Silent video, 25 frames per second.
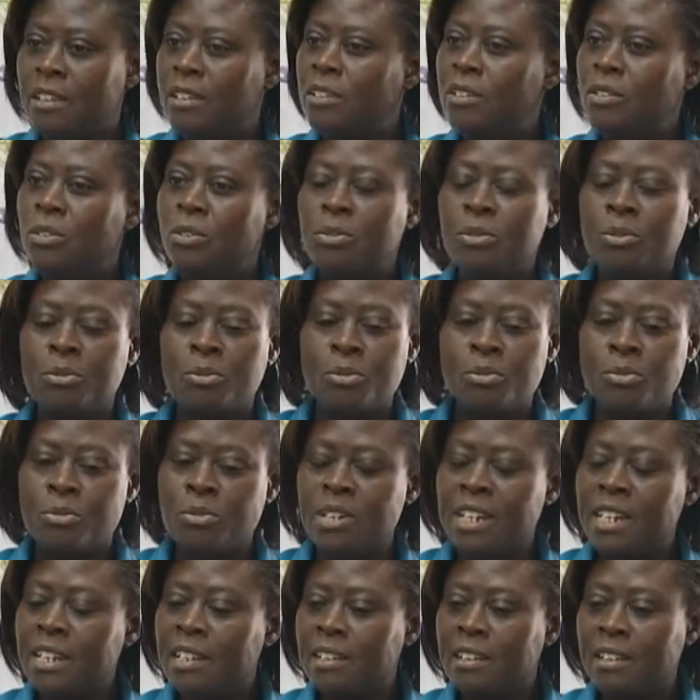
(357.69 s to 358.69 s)
you
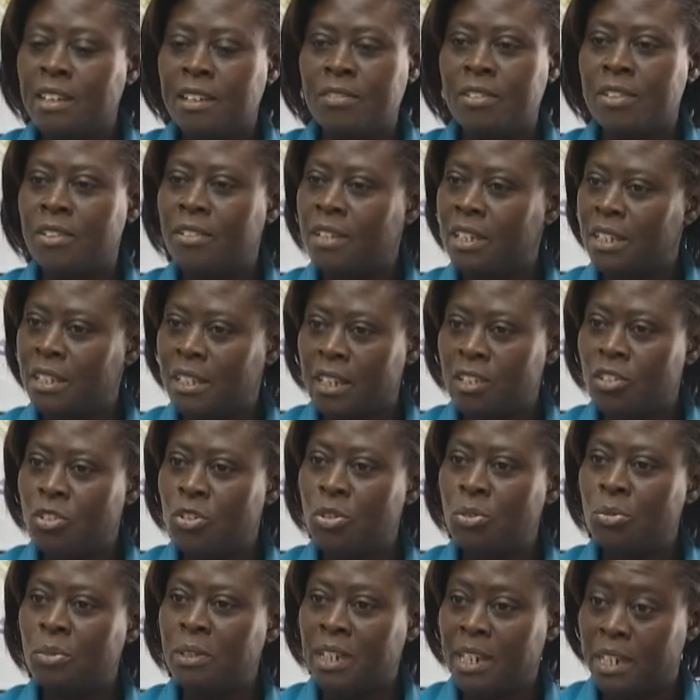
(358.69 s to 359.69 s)
really never think that
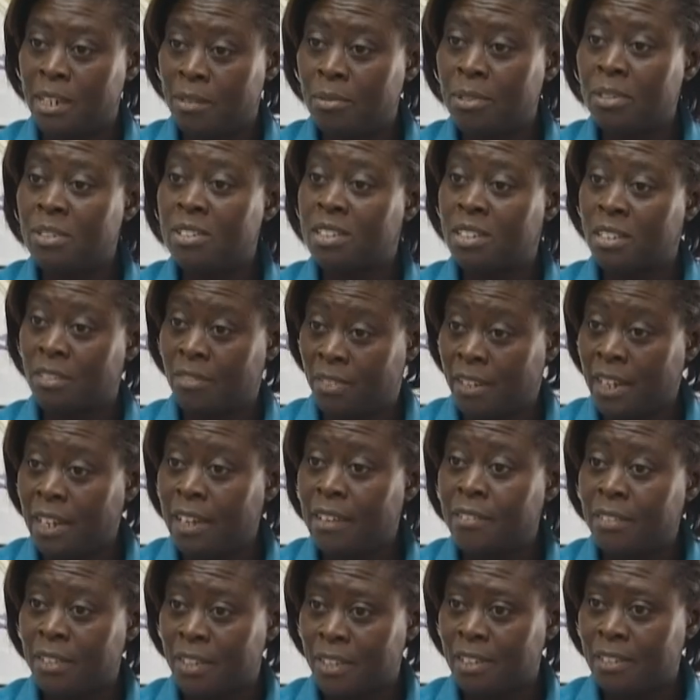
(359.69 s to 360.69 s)
you will be able to
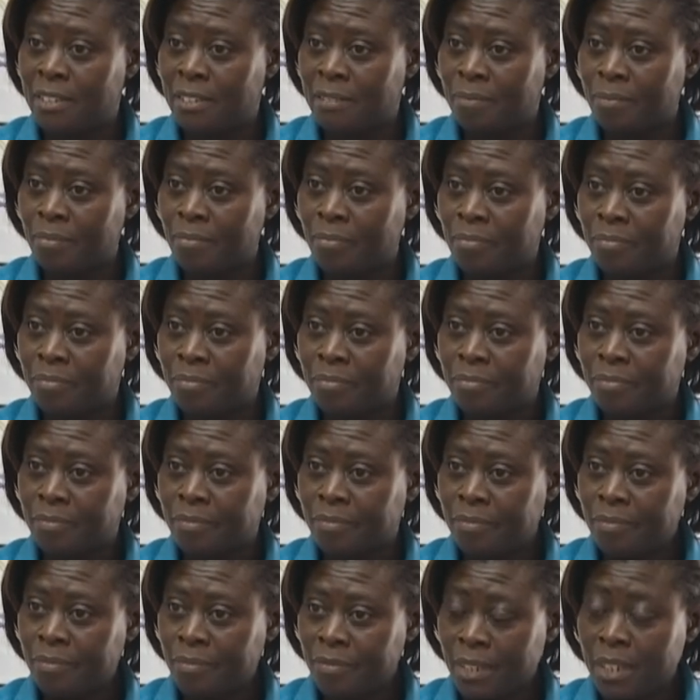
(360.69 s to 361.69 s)
survive it.
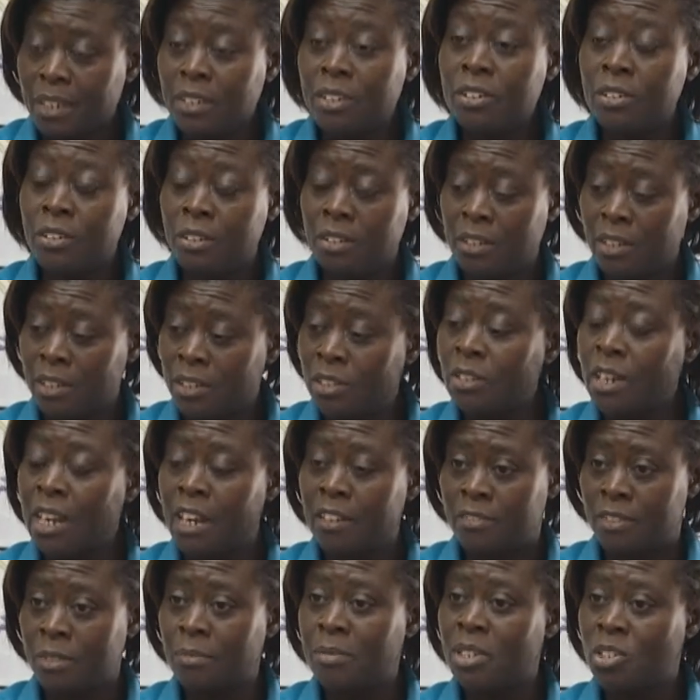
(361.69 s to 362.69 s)
You
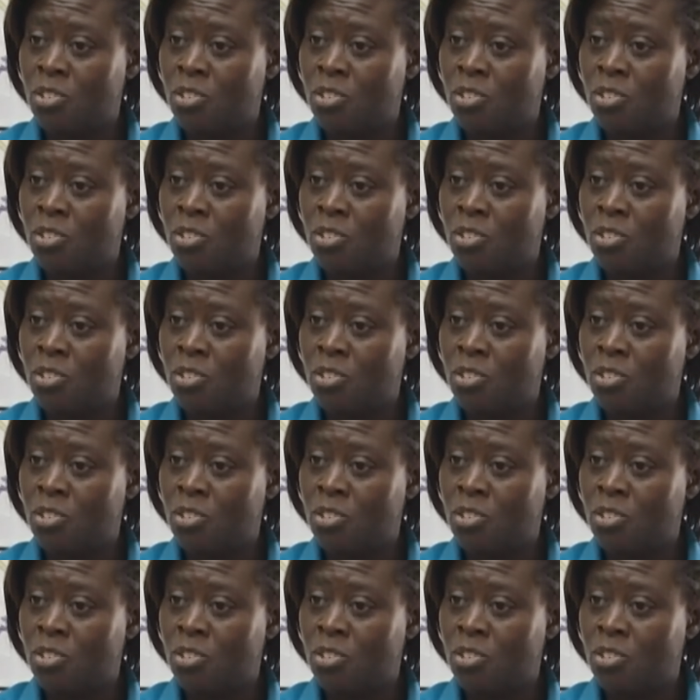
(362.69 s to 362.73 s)
have to be